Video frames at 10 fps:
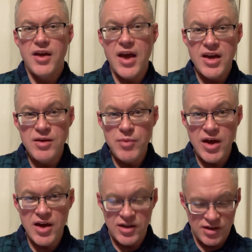
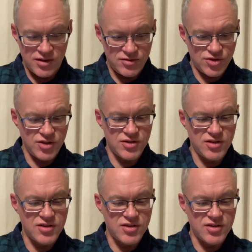Amen, Jesus